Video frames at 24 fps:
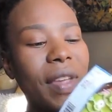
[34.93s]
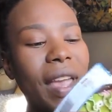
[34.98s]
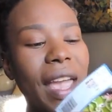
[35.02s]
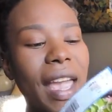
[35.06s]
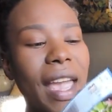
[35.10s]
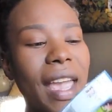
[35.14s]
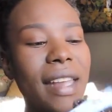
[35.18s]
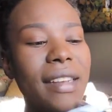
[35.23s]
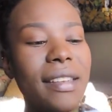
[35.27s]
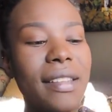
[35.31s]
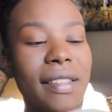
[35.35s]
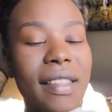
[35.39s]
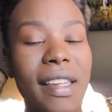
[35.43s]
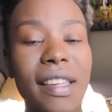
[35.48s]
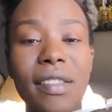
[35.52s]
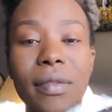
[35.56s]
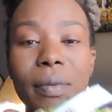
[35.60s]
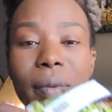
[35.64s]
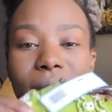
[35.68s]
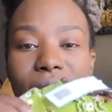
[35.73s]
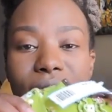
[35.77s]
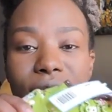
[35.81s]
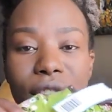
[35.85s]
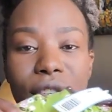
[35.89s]
And
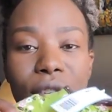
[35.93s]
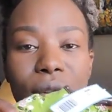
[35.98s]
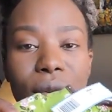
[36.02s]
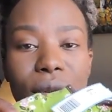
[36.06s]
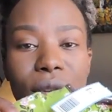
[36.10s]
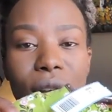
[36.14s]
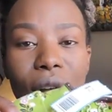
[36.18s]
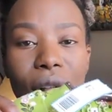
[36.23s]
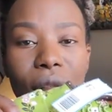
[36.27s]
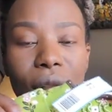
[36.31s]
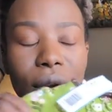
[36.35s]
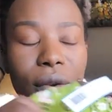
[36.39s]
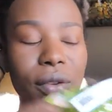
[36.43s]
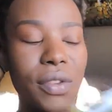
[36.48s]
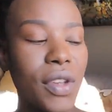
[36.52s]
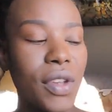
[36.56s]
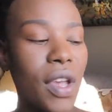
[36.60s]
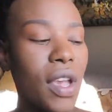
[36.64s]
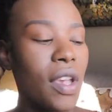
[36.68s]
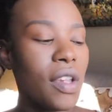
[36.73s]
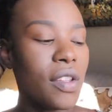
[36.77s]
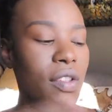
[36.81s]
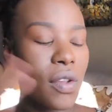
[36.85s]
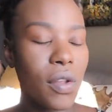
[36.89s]
this was $2.
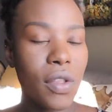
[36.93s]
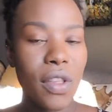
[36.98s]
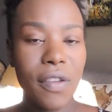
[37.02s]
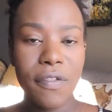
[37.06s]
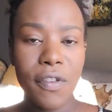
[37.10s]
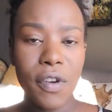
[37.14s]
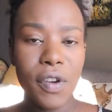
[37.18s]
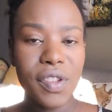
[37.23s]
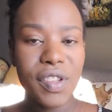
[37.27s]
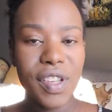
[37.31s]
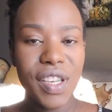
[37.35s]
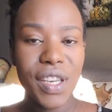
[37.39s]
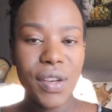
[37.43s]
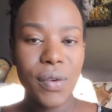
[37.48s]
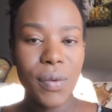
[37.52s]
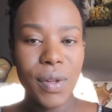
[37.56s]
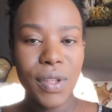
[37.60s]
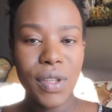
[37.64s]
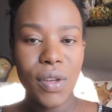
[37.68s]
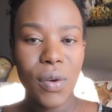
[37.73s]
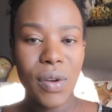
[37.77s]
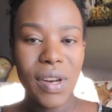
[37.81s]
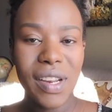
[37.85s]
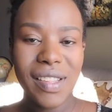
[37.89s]
So the first thing you
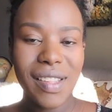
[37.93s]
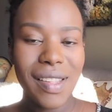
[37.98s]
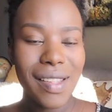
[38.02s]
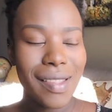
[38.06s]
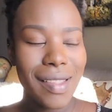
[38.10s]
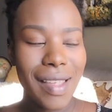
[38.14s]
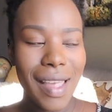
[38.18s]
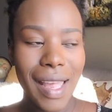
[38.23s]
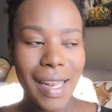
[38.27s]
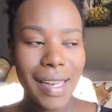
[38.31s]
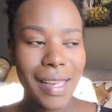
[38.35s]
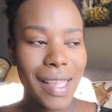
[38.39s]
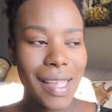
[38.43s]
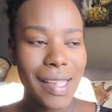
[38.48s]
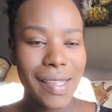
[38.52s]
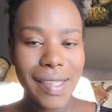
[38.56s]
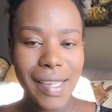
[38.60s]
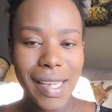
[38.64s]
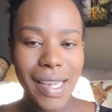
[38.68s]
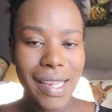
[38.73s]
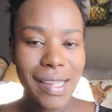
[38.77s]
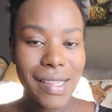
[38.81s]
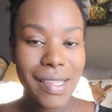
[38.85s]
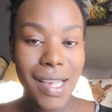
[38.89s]
will notice is that
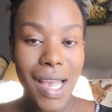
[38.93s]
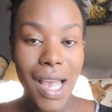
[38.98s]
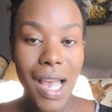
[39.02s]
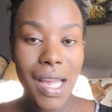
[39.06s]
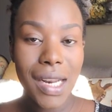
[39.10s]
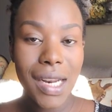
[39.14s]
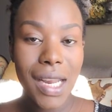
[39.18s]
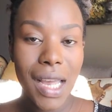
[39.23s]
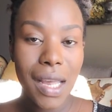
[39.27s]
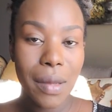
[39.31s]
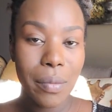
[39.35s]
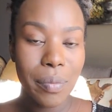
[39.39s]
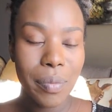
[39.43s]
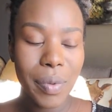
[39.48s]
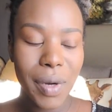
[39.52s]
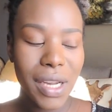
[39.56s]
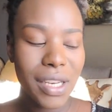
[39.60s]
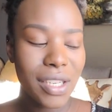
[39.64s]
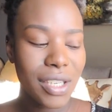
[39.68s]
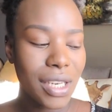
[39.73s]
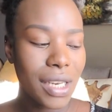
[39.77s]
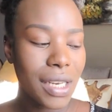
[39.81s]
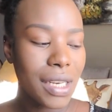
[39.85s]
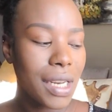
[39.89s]
this is on a
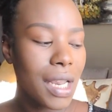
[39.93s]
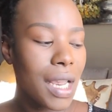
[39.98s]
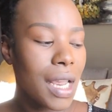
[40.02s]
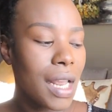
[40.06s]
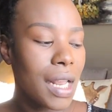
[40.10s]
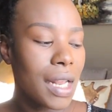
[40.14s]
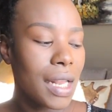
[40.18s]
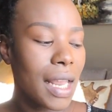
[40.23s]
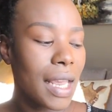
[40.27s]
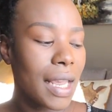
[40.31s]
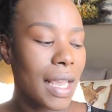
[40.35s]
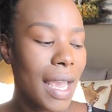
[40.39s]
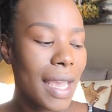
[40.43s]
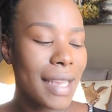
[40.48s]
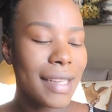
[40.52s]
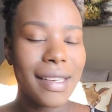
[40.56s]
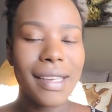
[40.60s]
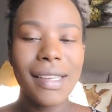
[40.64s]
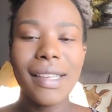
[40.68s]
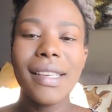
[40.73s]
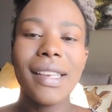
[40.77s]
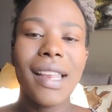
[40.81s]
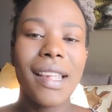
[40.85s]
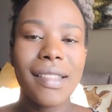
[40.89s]
budget. Like I
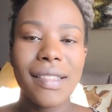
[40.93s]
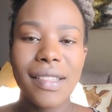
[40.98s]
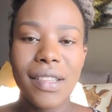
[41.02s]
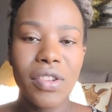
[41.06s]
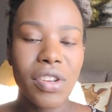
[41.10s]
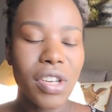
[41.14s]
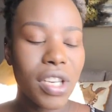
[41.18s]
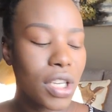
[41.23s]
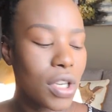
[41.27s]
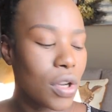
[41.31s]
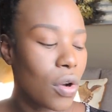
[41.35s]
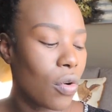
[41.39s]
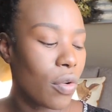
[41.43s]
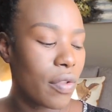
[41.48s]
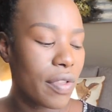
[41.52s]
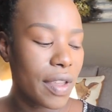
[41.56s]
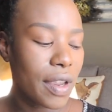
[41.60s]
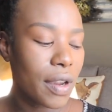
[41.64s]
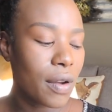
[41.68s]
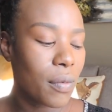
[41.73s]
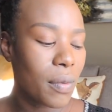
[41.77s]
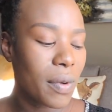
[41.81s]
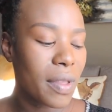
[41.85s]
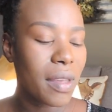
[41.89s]
didn't necessarily go
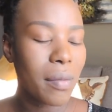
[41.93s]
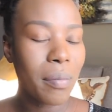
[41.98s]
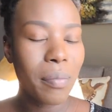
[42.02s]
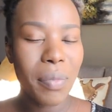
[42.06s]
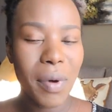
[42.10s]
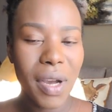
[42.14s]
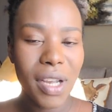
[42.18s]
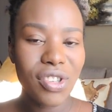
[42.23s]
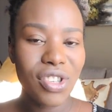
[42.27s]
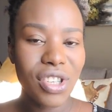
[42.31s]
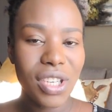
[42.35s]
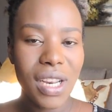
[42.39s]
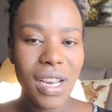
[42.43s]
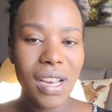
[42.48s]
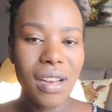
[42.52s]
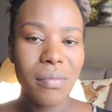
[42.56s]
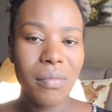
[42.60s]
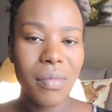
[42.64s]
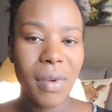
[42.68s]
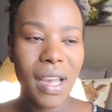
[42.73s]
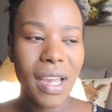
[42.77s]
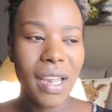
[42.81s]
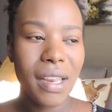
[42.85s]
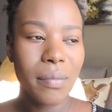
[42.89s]
there with a budget
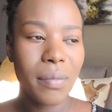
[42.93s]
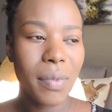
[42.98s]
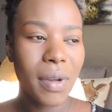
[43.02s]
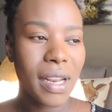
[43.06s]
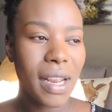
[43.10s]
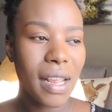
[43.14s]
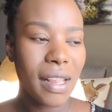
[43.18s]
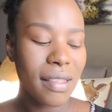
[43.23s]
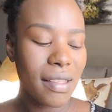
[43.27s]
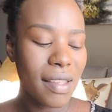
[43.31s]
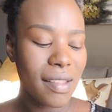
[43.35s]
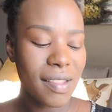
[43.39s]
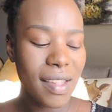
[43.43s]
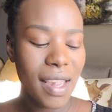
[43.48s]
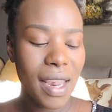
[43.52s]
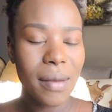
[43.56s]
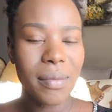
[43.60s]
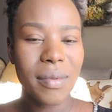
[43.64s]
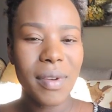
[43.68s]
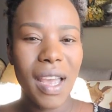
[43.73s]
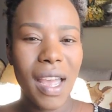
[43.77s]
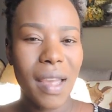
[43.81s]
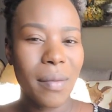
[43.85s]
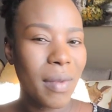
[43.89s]
in mind, but at the
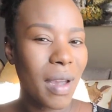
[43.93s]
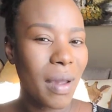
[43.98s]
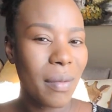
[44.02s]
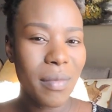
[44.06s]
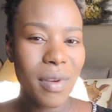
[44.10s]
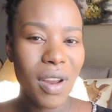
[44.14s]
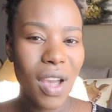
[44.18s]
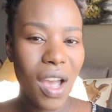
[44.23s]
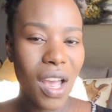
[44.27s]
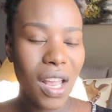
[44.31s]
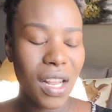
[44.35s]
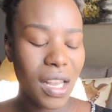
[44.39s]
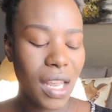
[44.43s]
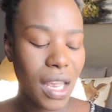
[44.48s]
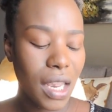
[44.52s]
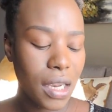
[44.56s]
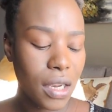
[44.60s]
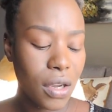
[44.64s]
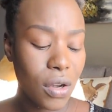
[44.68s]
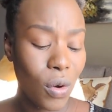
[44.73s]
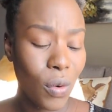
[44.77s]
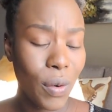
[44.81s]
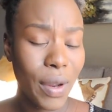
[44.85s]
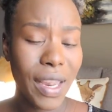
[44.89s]
same time, I'm not
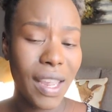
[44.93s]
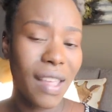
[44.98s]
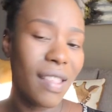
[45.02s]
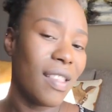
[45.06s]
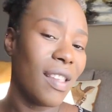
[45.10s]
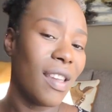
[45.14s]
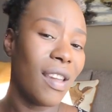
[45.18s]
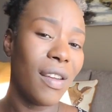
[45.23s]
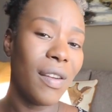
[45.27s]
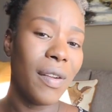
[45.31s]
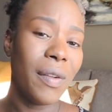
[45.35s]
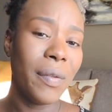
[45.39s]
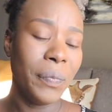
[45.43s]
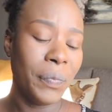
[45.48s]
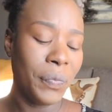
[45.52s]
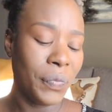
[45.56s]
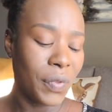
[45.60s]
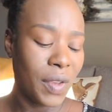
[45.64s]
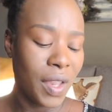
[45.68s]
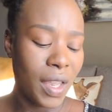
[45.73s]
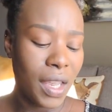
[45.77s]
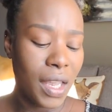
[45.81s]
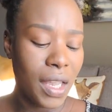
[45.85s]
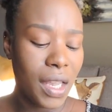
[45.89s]
like going in there
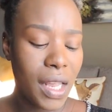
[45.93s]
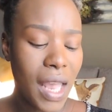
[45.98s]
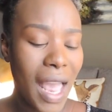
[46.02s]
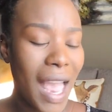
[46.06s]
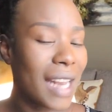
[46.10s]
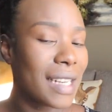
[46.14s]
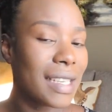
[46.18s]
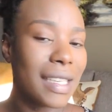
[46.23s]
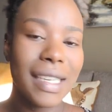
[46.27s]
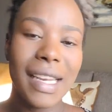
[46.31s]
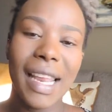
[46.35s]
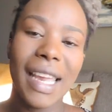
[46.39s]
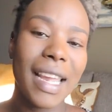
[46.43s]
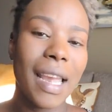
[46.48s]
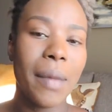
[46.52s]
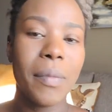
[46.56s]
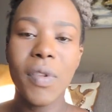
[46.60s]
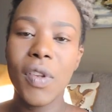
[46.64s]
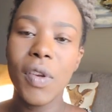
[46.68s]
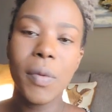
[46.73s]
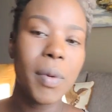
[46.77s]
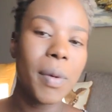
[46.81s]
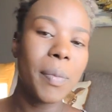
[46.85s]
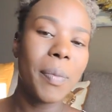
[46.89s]
acting like
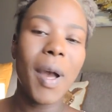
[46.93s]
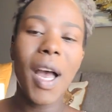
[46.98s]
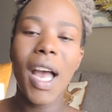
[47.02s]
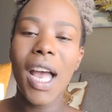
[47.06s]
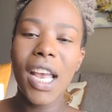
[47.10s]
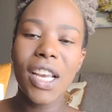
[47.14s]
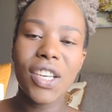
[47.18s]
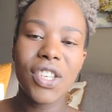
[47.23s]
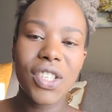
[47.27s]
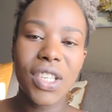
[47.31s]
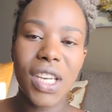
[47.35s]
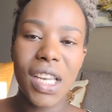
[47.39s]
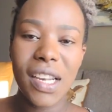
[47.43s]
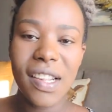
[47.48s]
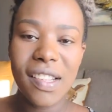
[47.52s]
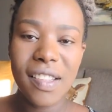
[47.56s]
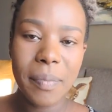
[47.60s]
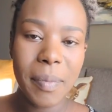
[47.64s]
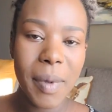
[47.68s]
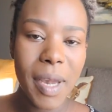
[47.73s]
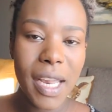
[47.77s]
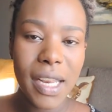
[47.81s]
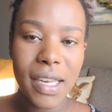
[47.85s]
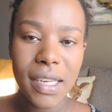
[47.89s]
I'm super posh, gonna
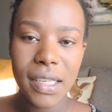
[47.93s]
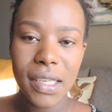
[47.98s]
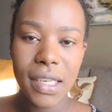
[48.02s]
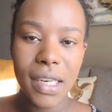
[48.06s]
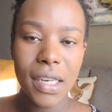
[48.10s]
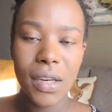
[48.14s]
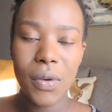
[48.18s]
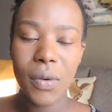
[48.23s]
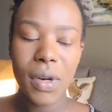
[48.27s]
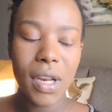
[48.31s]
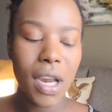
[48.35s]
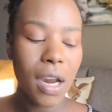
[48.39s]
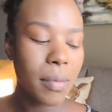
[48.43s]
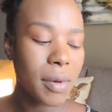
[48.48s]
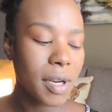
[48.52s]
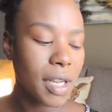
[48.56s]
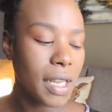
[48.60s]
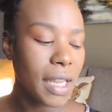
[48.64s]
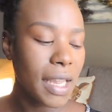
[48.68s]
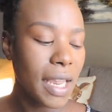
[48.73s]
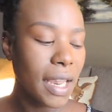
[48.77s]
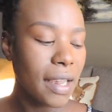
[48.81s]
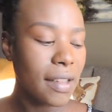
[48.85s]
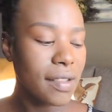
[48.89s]
spend, you know, an arm and
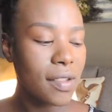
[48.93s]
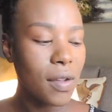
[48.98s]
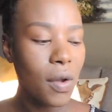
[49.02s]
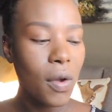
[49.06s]
a leg.